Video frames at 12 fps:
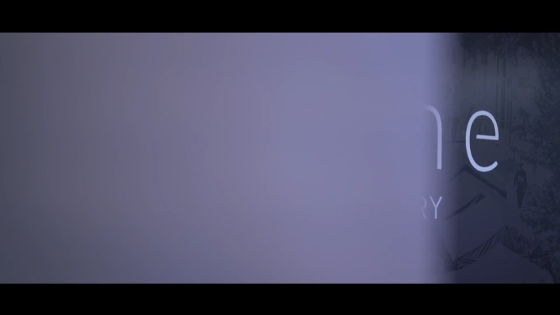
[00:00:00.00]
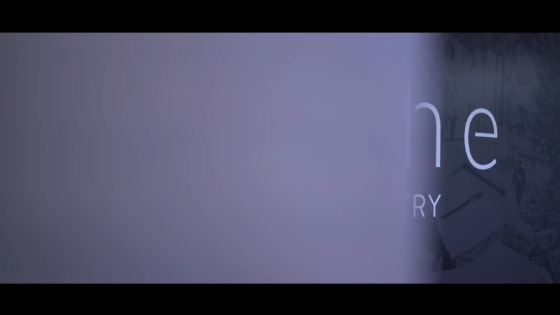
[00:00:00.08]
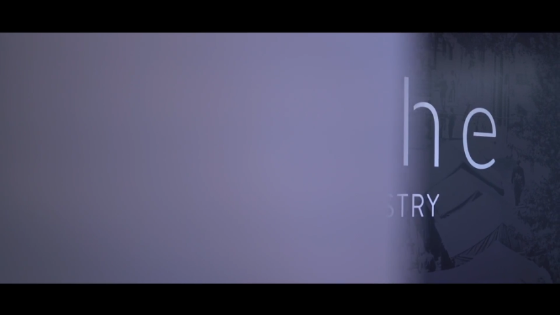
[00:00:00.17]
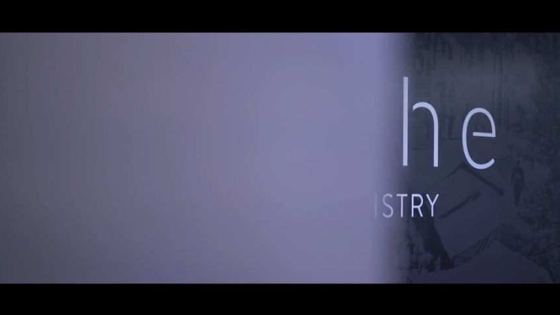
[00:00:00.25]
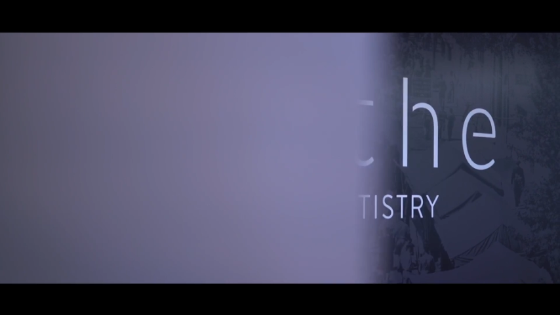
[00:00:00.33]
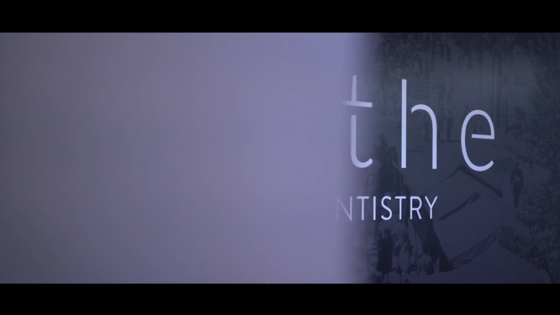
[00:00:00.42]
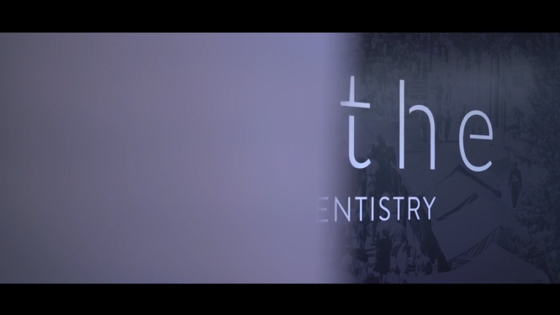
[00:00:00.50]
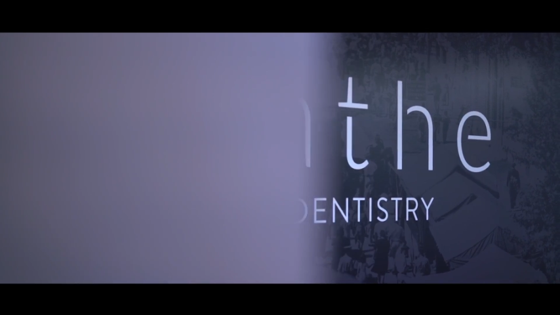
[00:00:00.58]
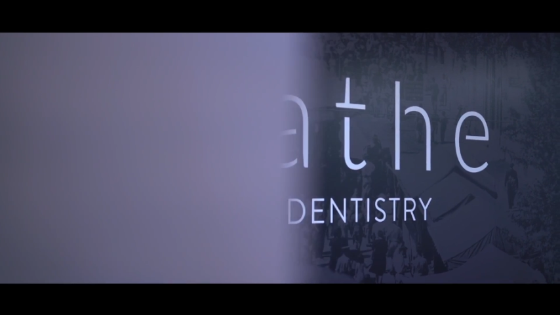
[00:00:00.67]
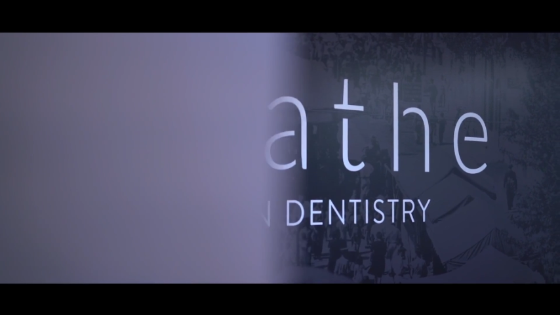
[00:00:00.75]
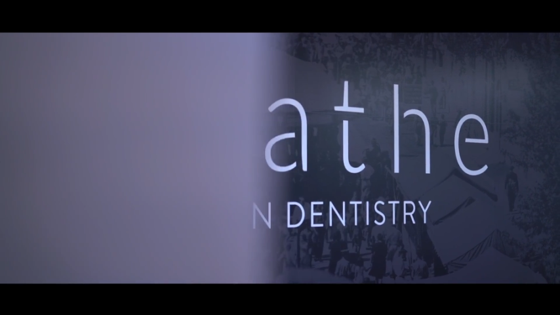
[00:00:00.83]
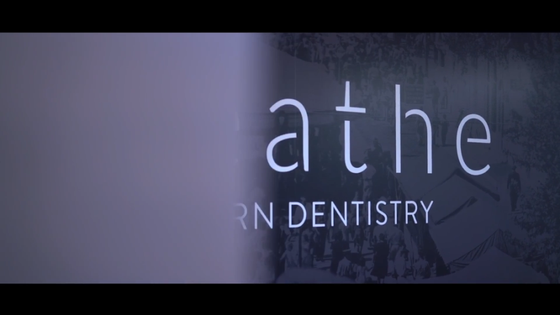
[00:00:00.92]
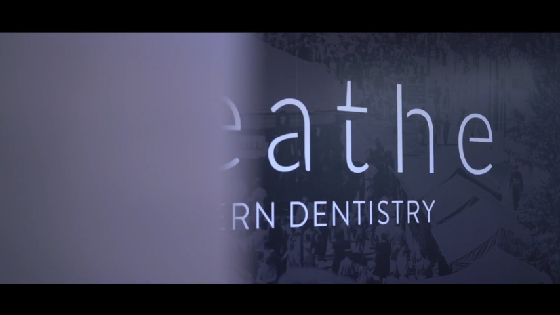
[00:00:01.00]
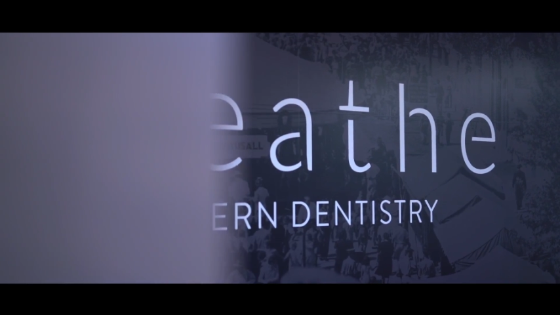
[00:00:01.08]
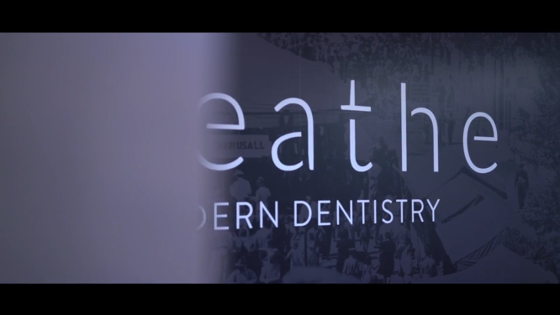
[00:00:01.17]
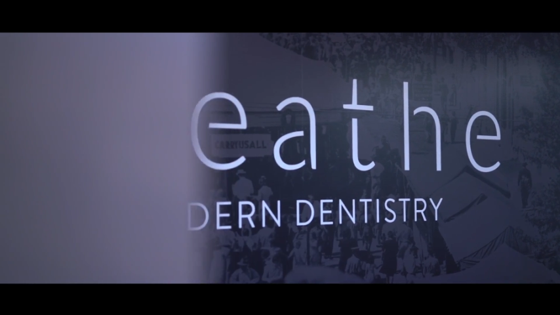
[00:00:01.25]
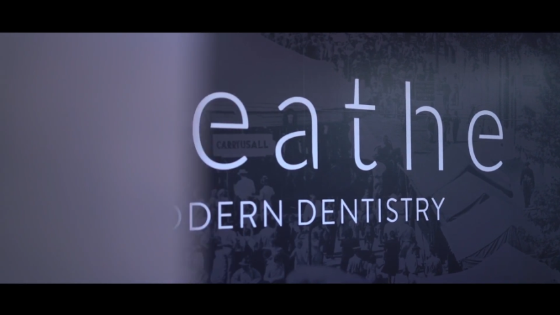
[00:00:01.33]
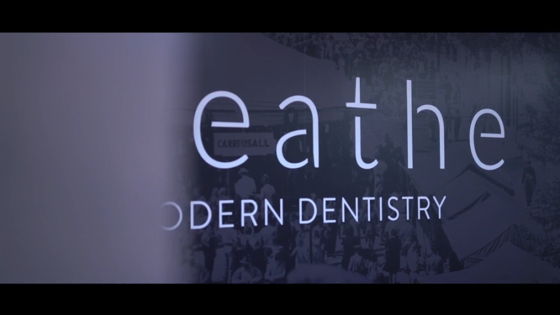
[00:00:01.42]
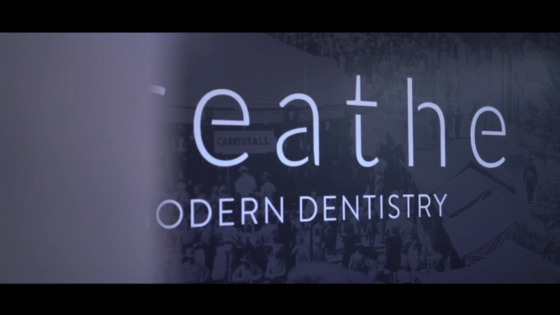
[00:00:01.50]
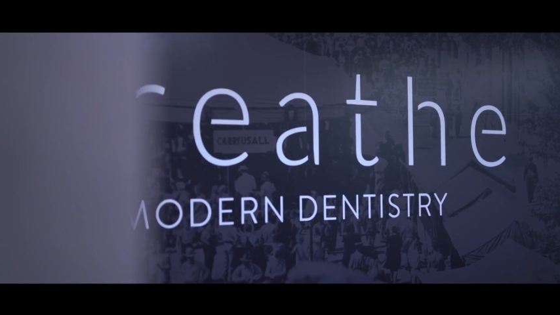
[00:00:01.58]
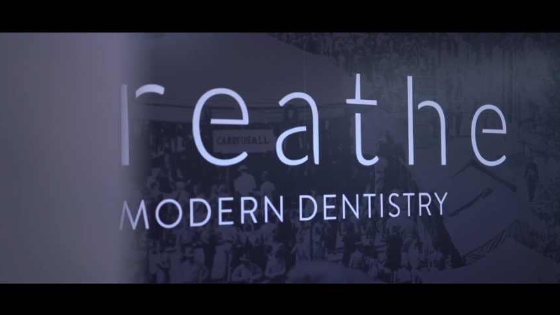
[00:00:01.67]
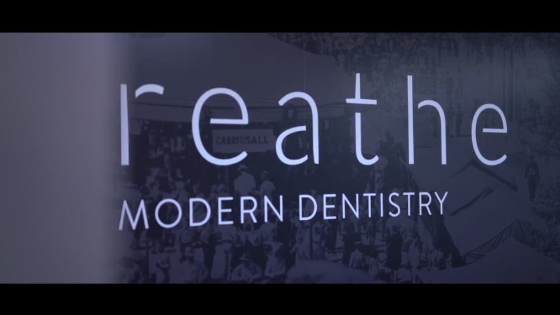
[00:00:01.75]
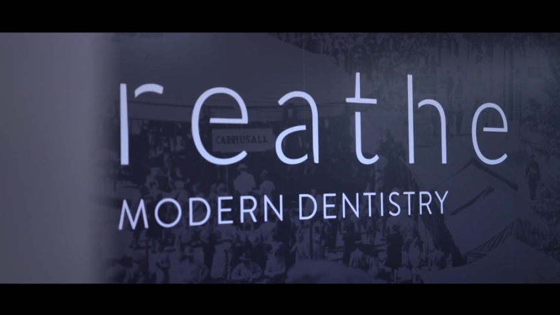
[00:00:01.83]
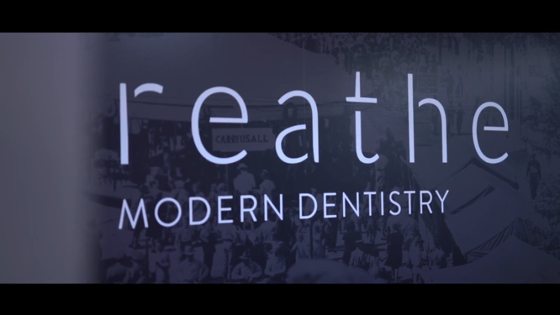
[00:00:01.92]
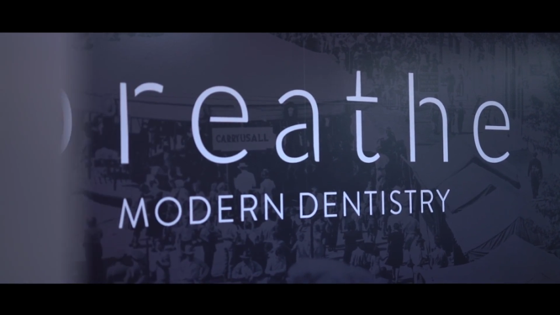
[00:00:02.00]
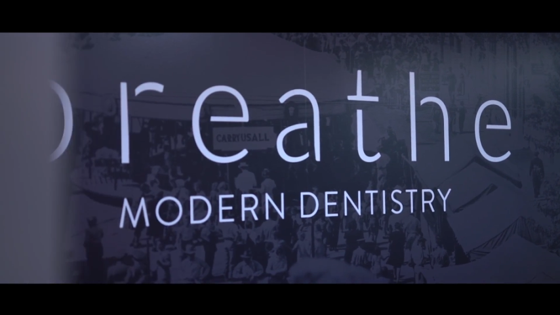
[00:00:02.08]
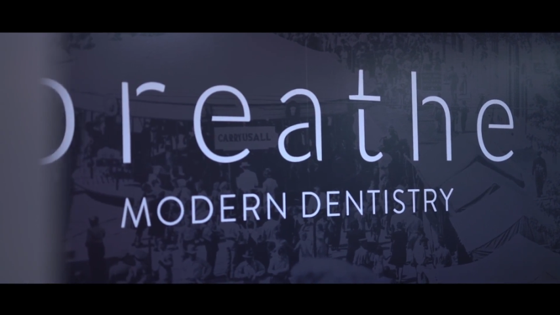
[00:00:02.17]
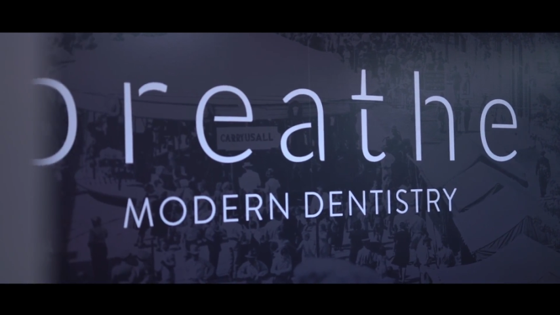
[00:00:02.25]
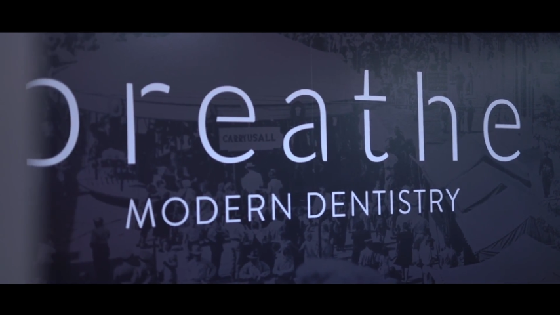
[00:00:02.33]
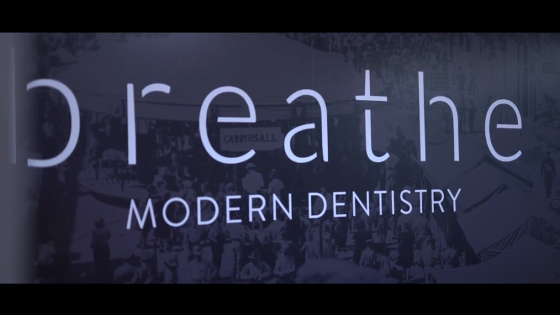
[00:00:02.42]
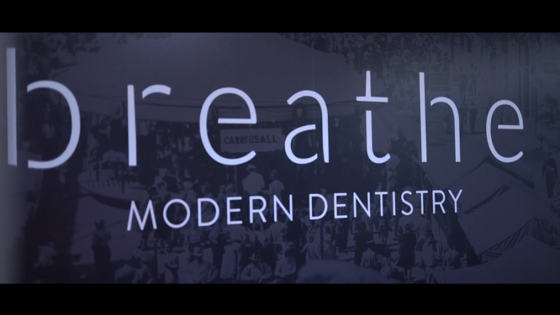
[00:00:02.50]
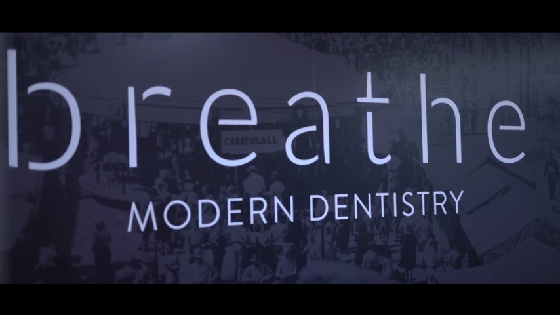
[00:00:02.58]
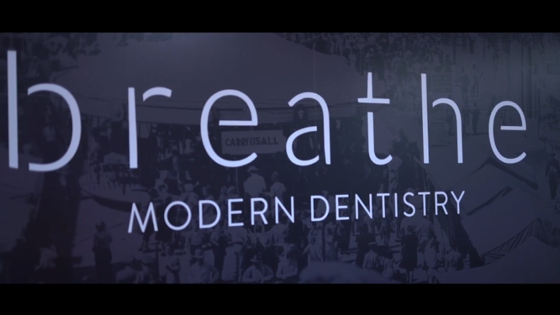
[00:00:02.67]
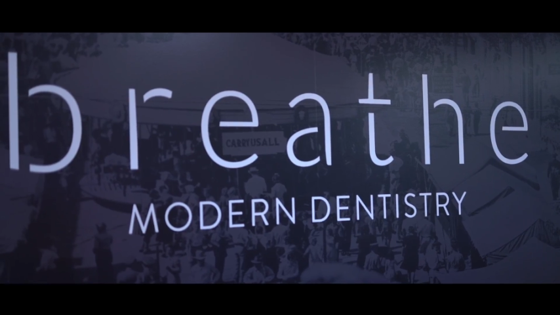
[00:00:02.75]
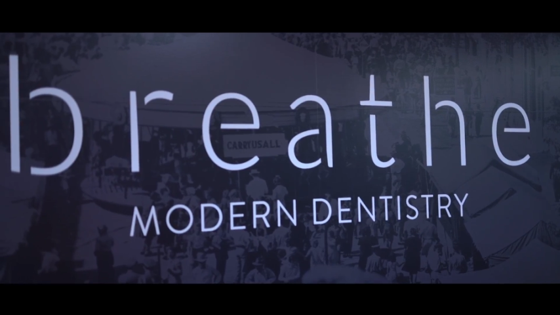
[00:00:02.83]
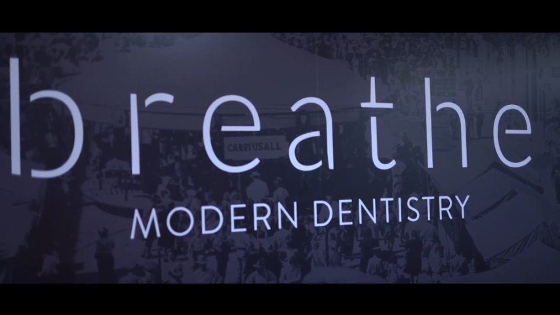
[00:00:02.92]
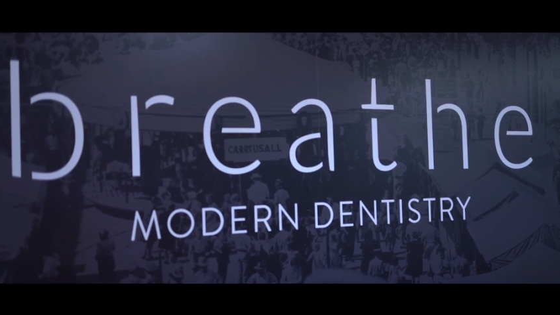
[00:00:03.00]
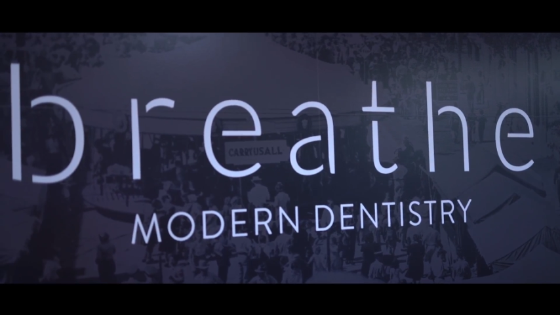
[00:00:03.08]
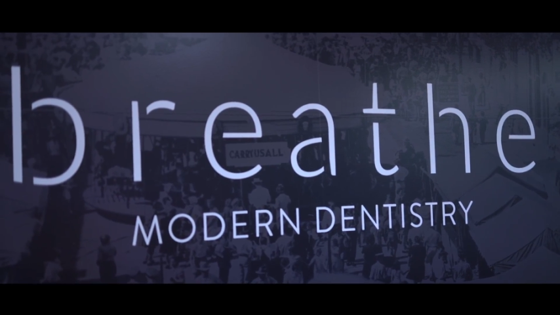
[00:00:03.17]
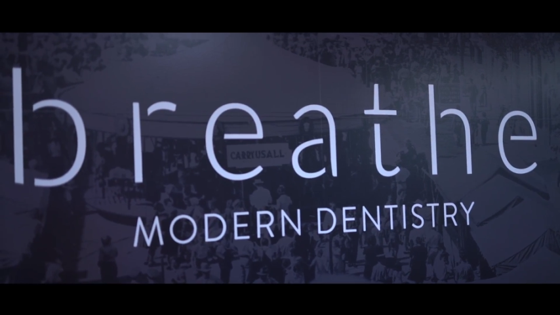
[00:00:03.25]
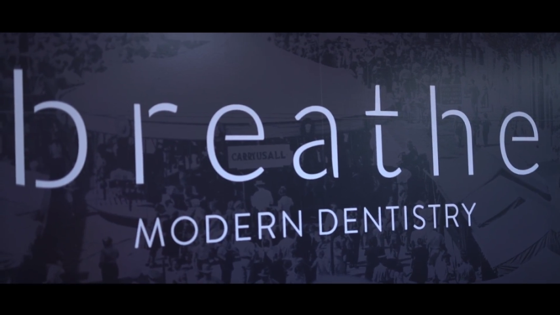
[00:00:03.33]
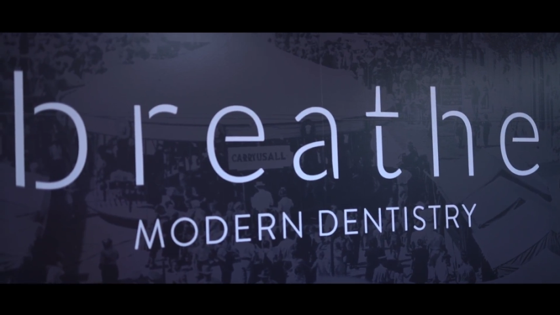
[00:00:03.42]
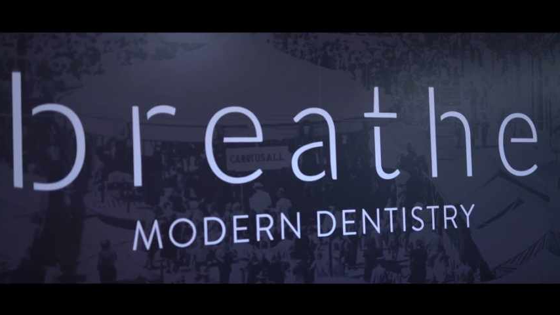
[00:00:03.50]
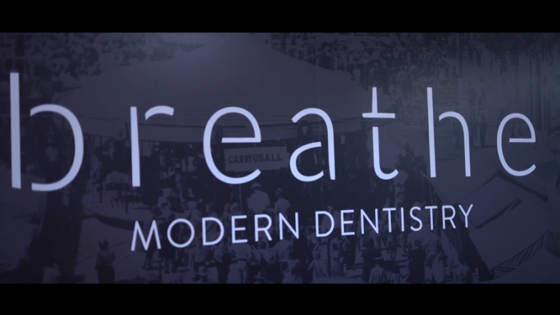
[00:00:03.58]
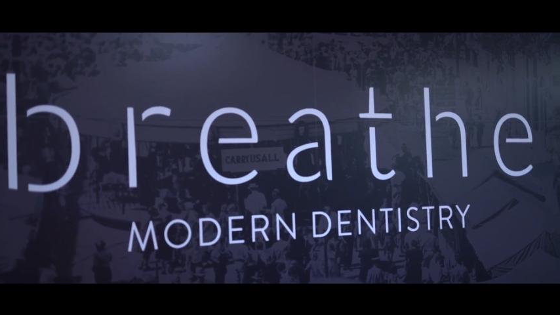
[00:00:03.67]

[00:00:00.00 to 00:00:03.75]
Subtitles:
[unreadable: no face in view]